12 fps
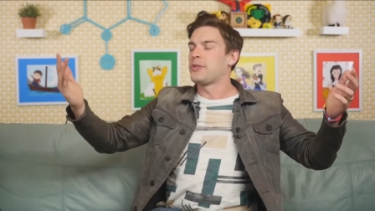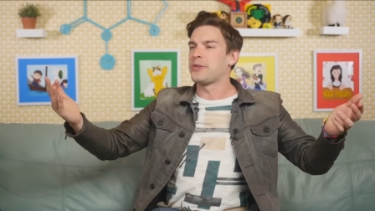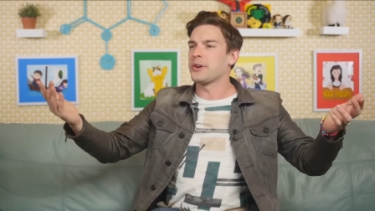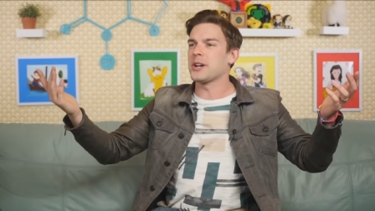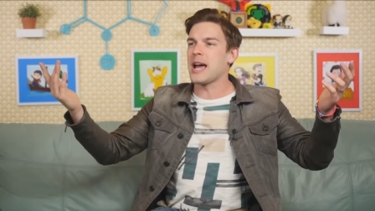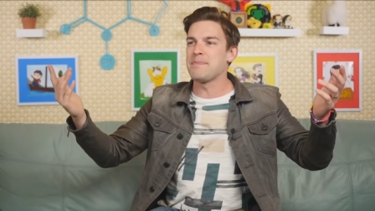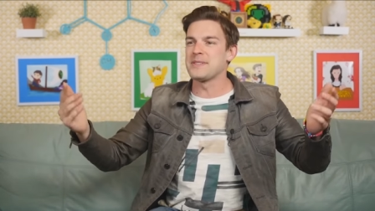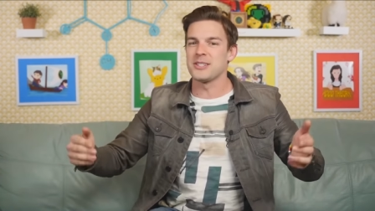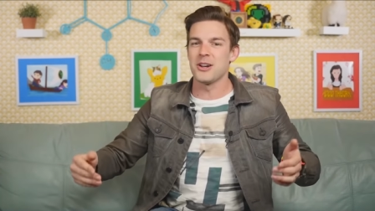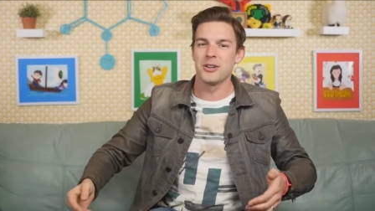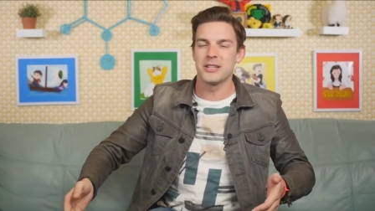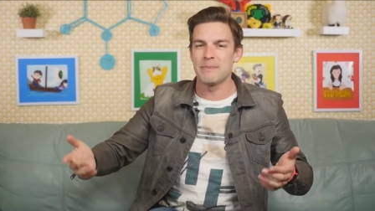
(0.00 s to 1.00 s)
third
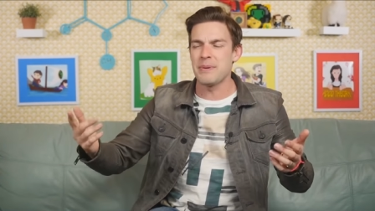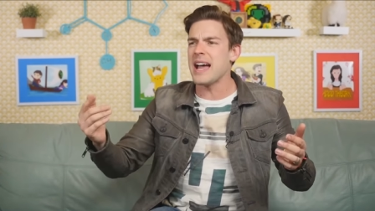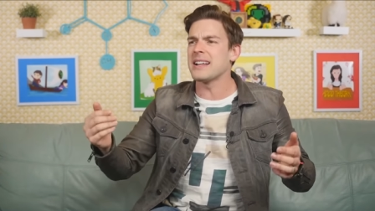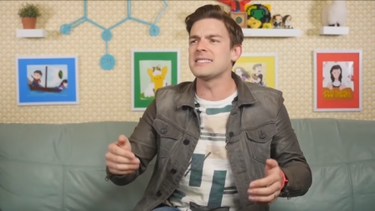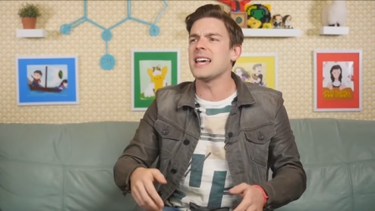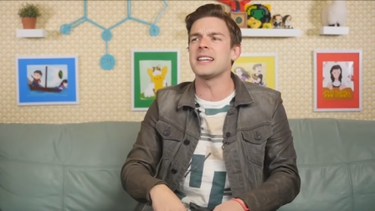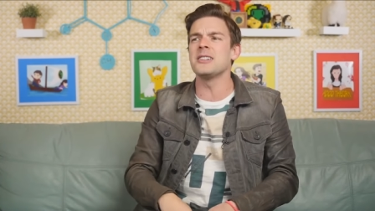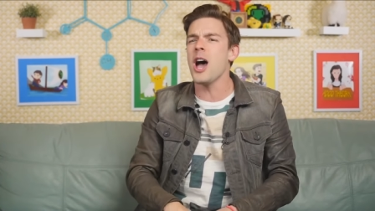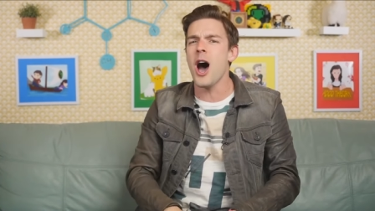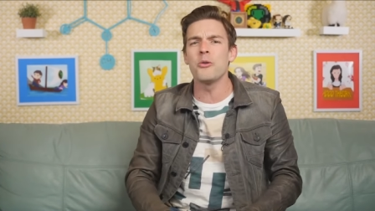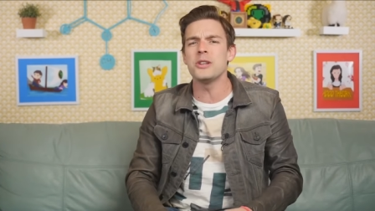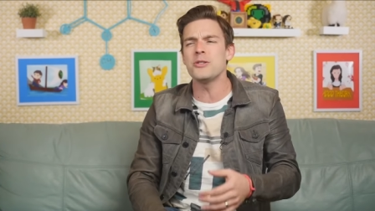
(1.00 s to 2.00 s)
episode, they're back. It's like,
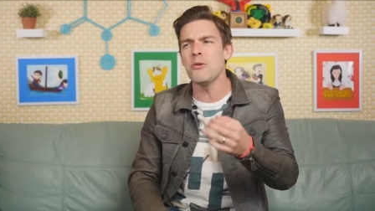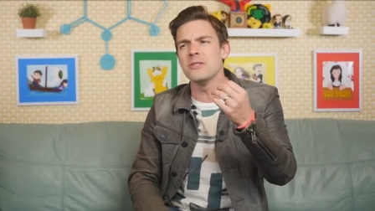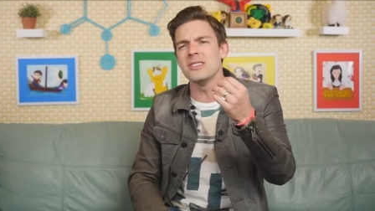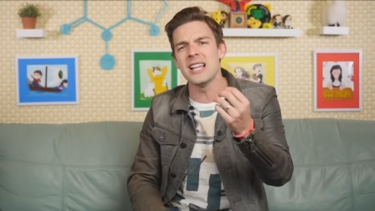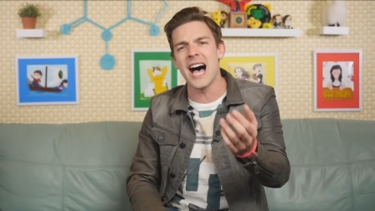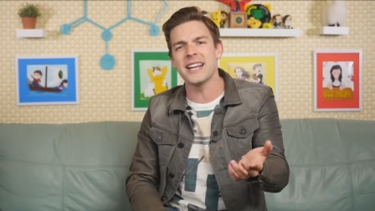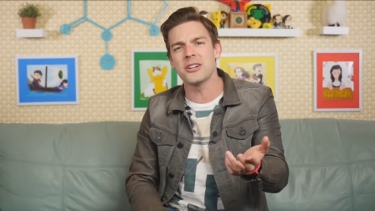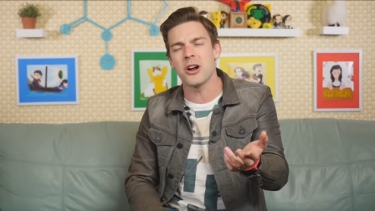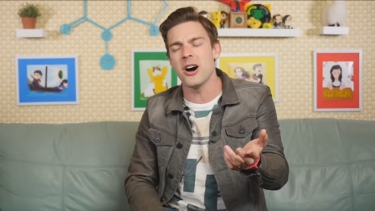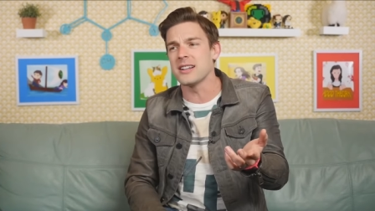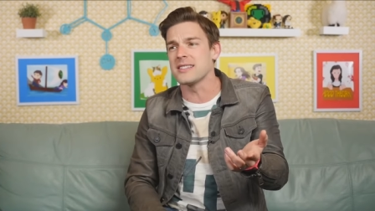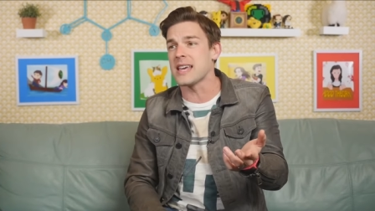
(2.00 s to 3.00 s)
no, you don't lie to your
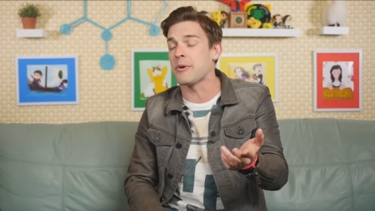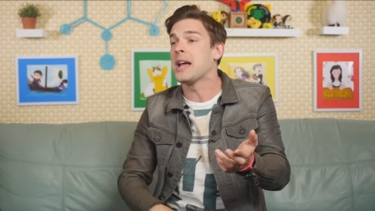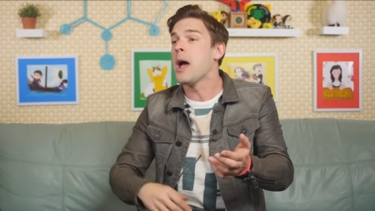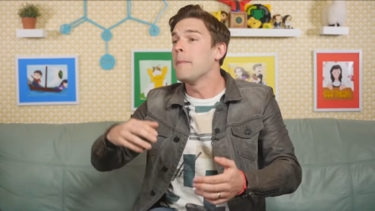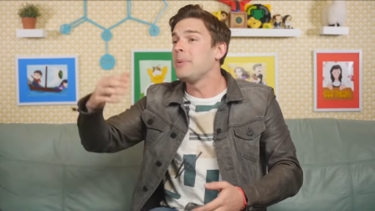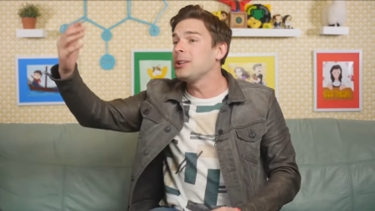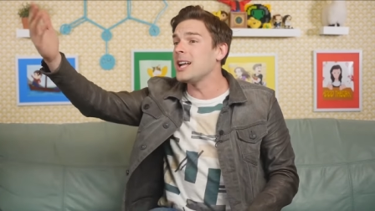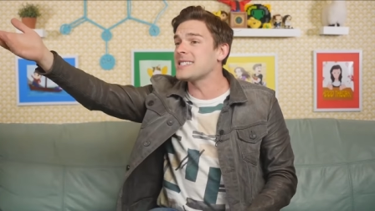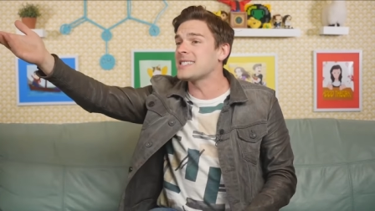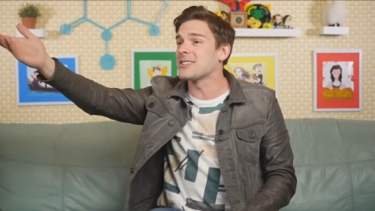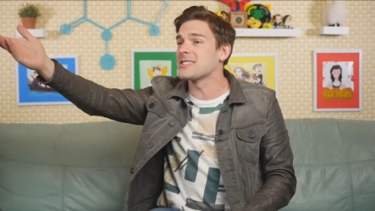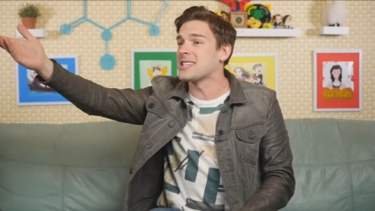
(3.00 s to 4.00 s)
audience that way.
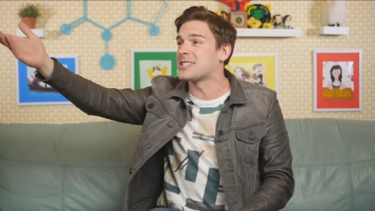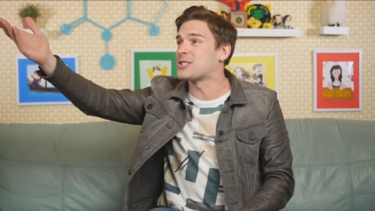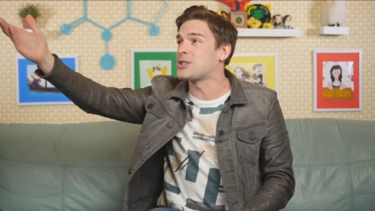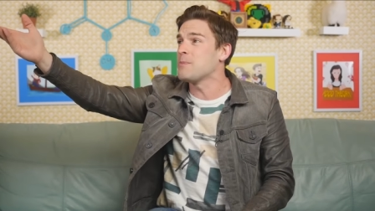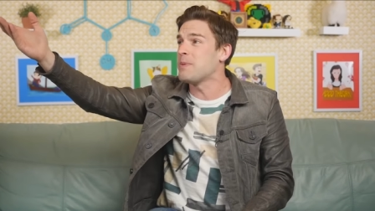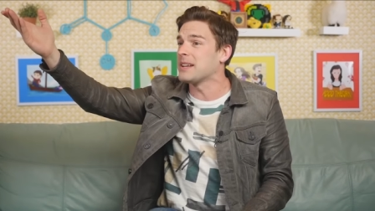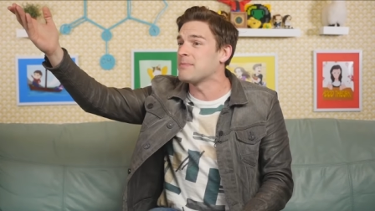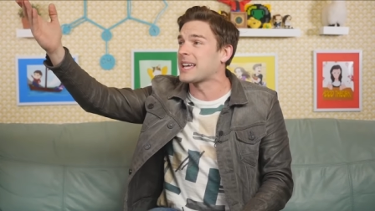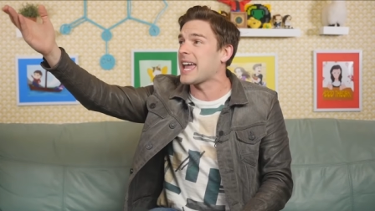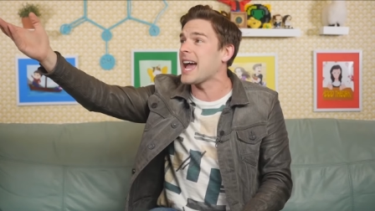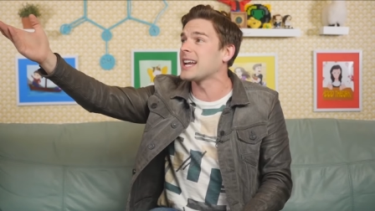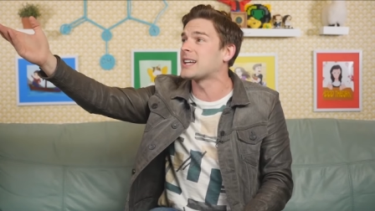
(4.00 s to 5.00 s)
Plus, there's this stupid
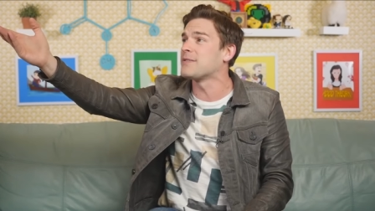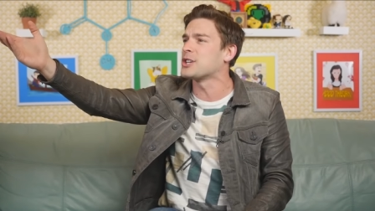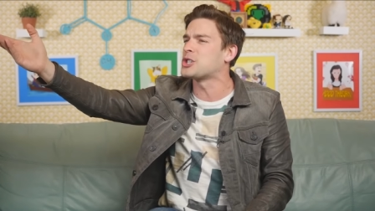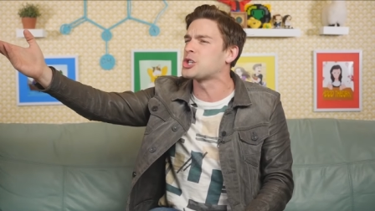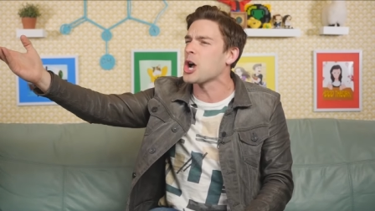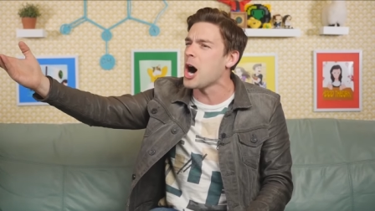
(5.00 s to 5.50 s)
mechanic of the bar.